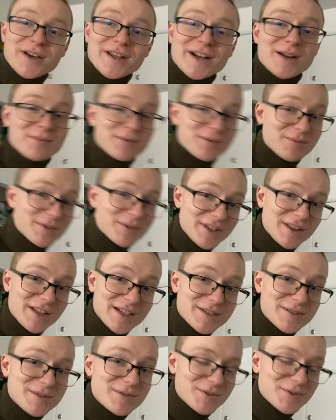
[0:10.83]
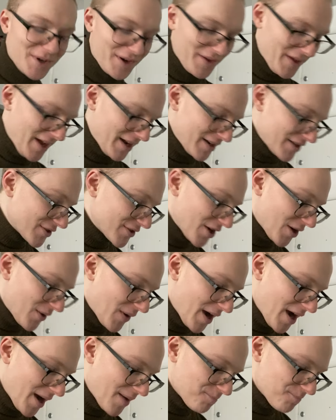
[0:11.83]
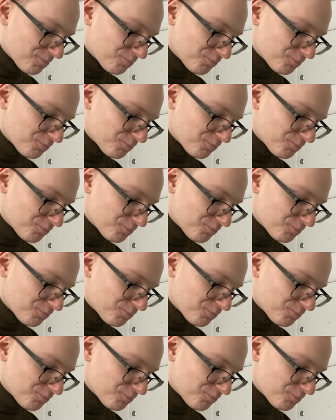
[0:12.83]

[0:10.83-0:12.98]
and I would really like to enjoy that. So I'm